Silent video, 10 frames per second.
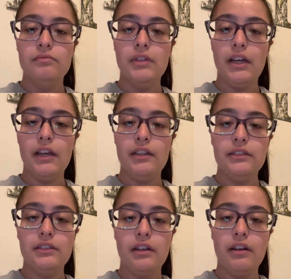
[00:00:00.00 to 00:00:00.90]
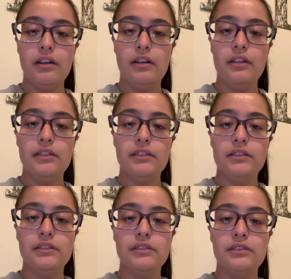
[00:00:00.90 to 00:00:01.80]
Hey
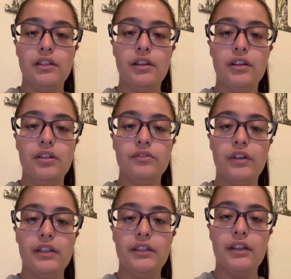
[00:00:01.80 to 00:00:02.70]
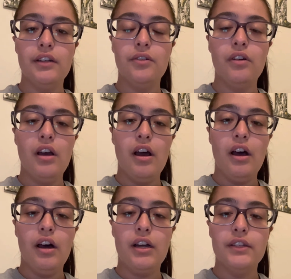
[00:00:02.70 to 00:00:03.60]
guys, right now
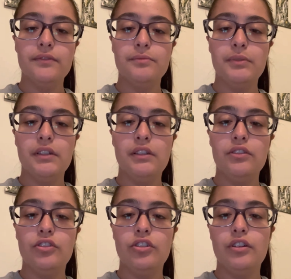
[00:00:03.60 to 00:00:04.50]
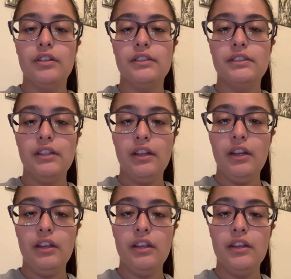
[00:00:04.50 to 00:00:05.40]
I've been just
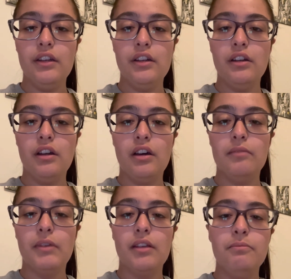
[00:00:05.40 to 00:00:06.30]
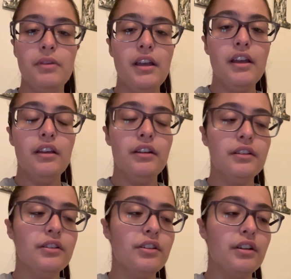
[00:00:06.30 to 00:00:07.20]
sitting here on my bed
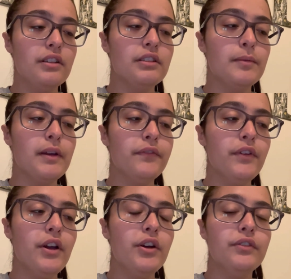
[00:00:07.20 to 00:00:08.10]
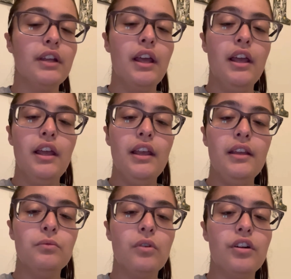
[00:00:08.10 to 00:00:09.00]
and just on my phone
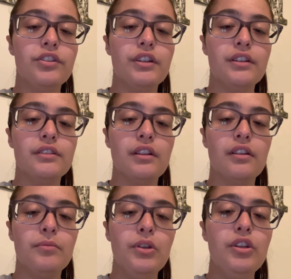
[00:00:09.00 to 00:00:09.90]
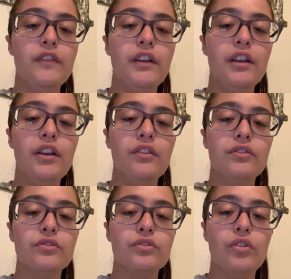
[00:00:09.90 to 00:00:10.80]
and watching some YouTube videos
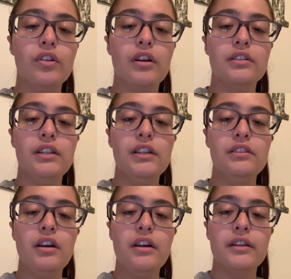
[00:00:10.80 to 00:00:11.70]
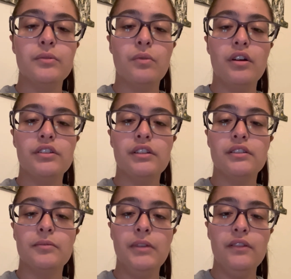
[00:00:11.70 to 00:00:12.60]
and scrolling on TikTok and watching
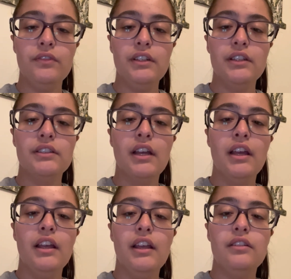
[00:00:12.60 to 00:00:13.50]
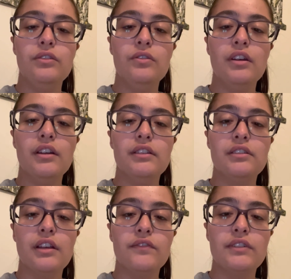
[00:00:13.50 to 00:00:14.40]
some Netflix, and you
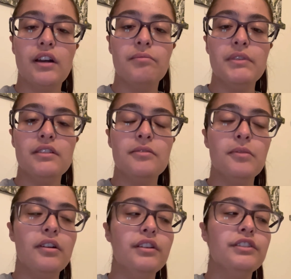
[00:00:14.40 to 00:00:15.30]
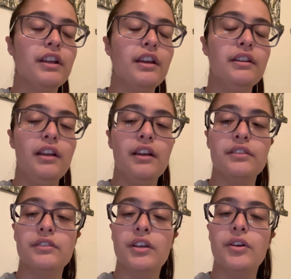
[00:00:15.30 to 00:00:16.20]
guys have not missed much. And yeah,
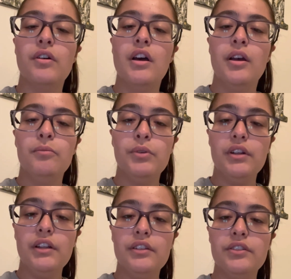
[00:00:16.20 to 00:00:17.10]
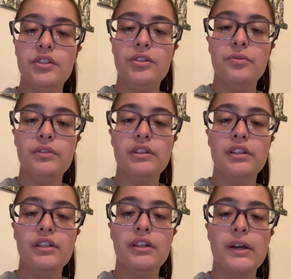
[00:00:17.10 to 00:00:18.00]
so pretty soon, within
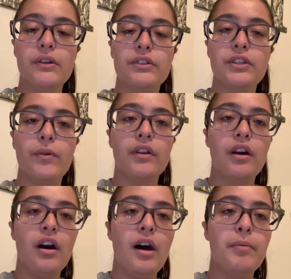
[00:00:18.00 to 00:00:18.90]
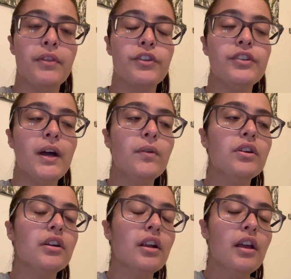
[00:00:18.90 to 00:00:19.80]
an hour or so, I'm gonna hop in the
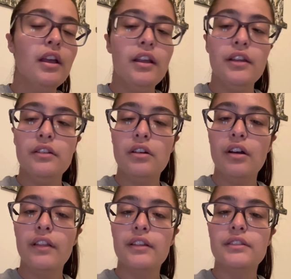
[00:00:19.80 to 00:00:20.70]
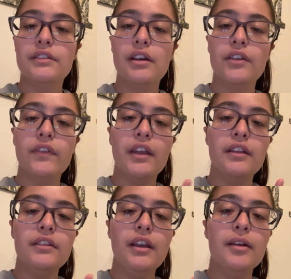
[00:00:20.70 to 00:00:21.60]
shower and all that stuff.
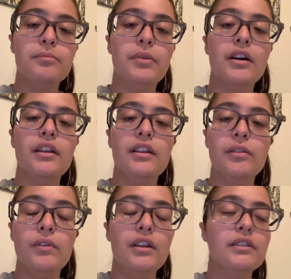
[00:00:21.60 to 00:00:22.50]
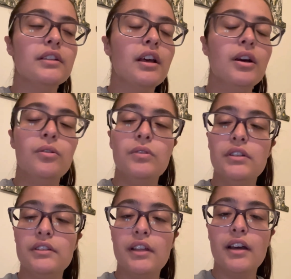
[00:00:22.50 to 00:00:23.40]
And yeah, but anyways,
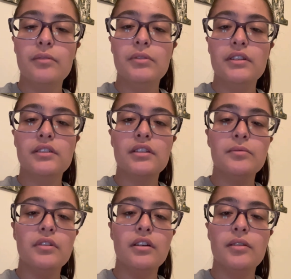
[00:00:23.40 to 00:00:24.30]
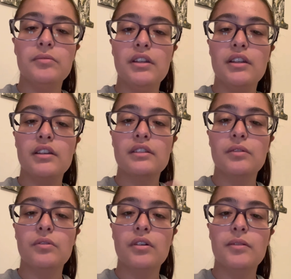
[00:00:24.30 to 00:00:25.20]
with that being said, that's my update, guess I
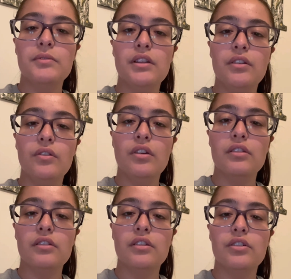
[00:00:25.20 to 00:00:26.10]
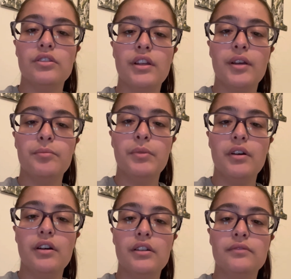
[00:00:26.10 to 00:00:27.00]
will update you guys later. So yeah,
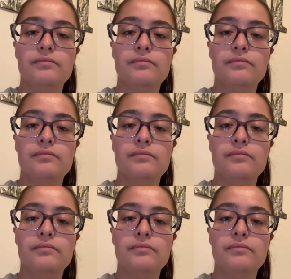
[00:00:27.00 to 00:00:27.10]
bye.